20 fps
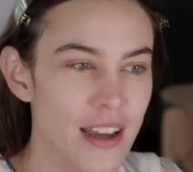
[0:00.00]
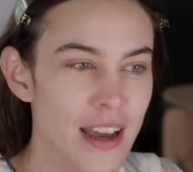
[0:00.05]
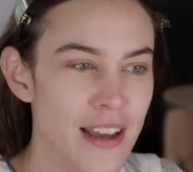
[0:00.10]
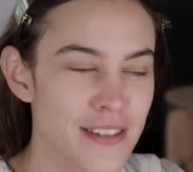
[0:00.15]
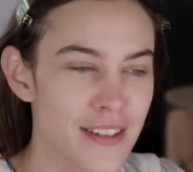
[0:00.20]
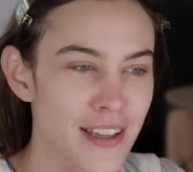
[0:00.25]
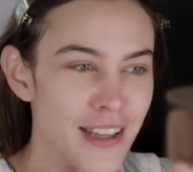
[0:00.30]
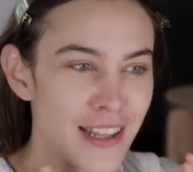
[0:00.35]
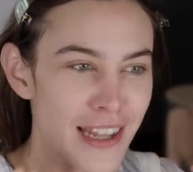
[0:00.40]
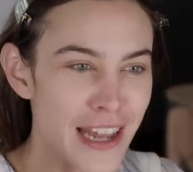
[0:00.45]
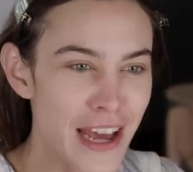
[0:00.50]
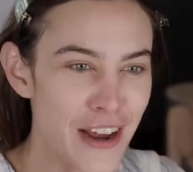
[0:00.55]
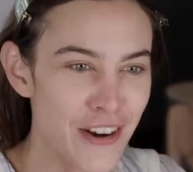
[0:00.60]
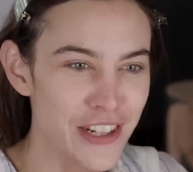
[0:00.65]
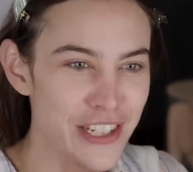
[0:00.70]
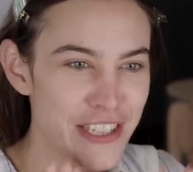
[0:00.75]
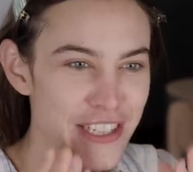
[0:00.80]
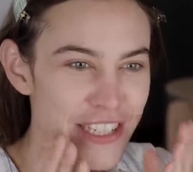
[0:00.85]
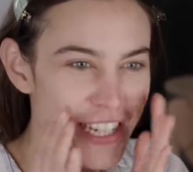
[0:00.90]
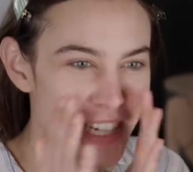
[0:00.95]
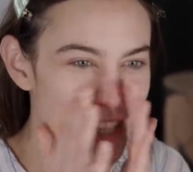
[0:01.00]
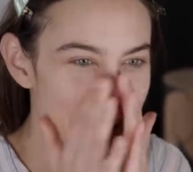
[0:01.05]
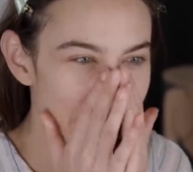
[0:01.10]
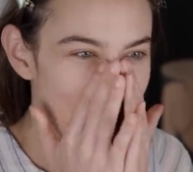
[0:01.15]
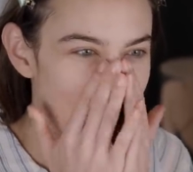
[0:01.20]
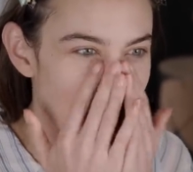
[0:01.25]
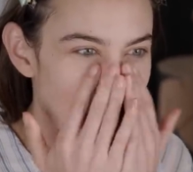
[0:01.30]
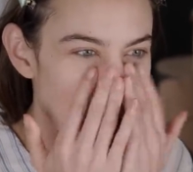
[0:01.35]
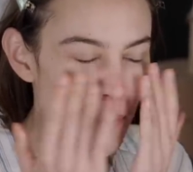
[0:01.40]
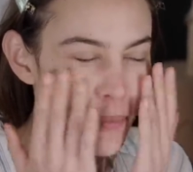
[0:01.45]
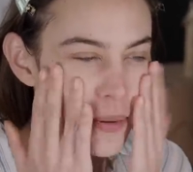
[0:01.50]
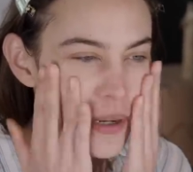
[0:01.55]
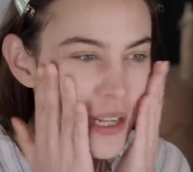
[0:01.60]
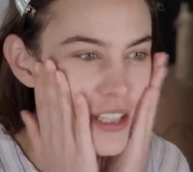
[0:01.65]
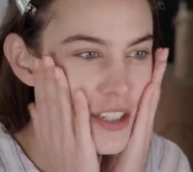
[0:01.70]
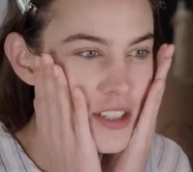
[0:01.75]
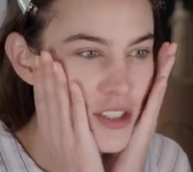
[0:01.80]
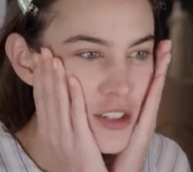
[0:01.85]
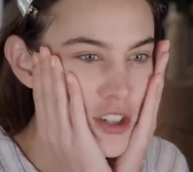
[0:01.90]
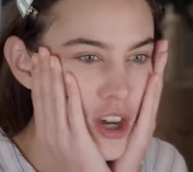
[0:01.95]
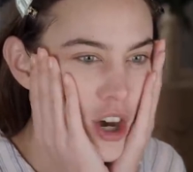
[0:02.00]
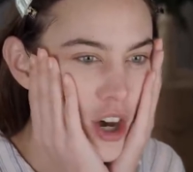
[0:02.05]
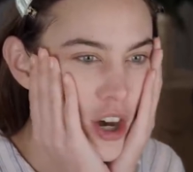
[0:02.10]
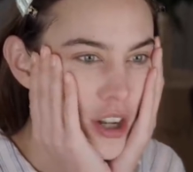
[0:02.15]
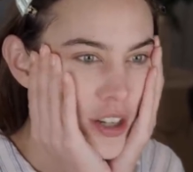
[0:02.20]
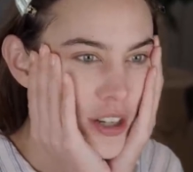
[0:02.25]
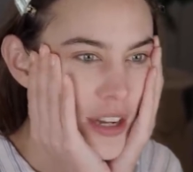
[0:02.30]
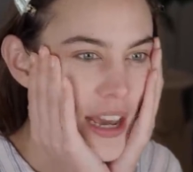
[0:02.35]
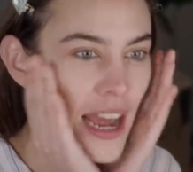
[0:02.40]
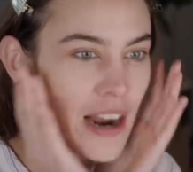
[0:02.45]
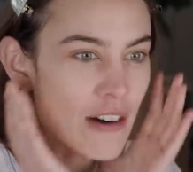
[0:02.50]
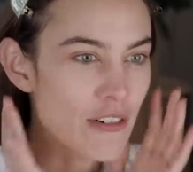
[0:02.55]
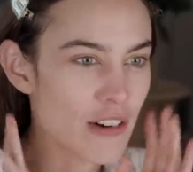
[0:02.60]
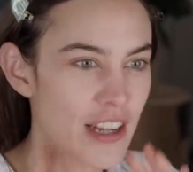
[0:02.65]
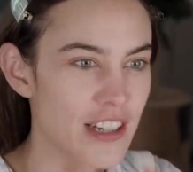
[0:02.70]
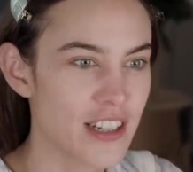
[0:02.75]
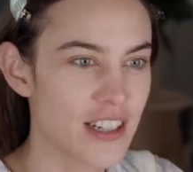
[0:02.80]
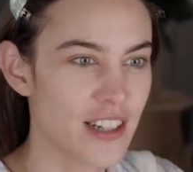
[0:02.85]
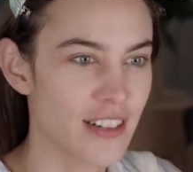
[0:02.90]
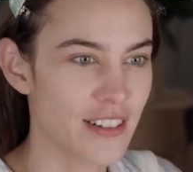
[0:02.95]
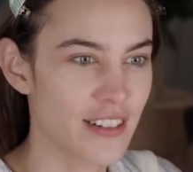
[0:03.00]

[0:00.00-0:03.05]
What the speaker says: it has clarity, but it's not arid.